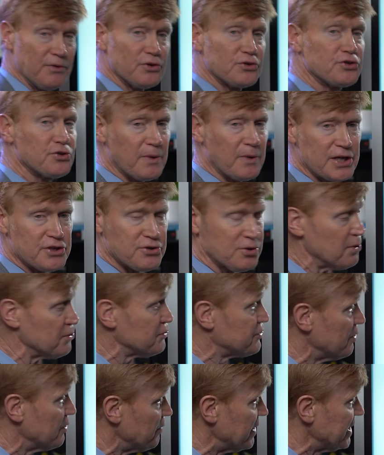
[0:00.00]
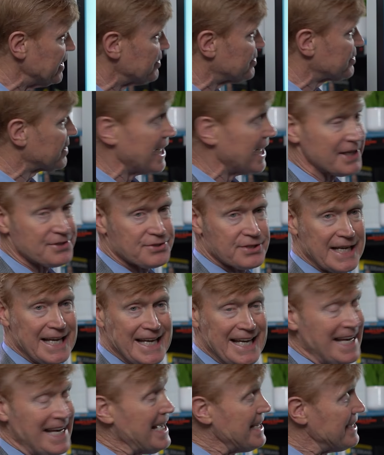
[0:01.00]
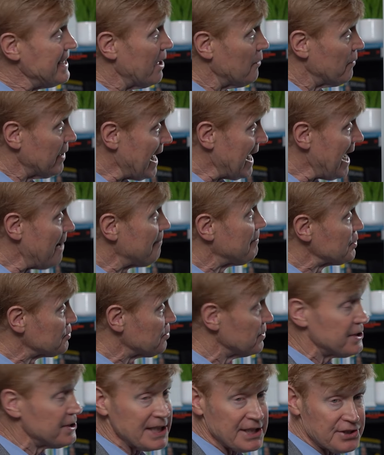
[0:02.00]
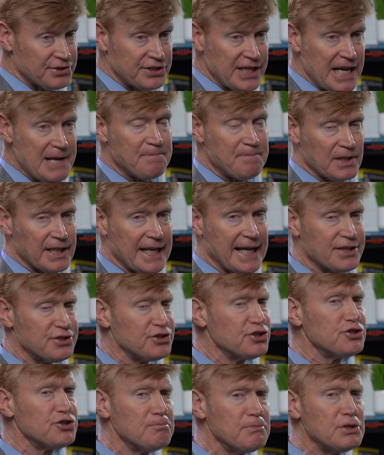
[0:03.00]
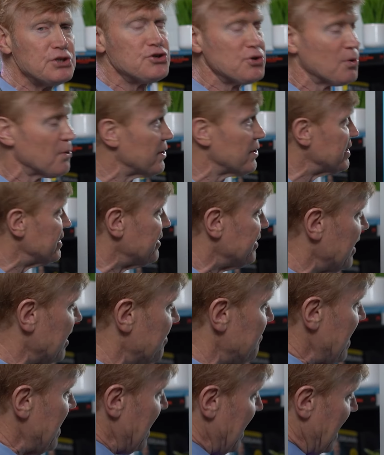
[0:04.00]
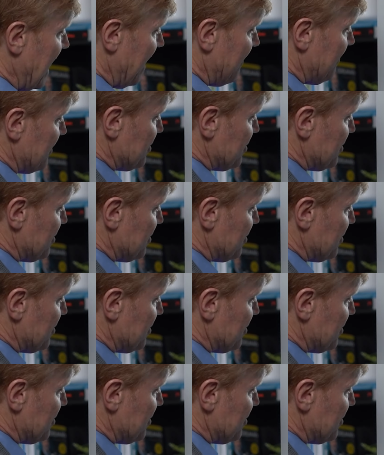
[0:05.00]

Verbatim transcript: those thresholds that we discussed. Now, what happens with these C plans is the majority of them have